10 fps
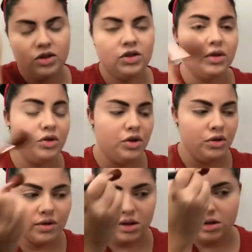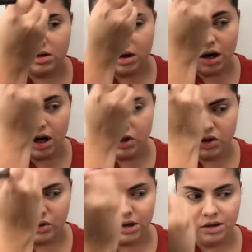don't use
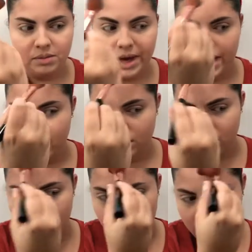contour at all.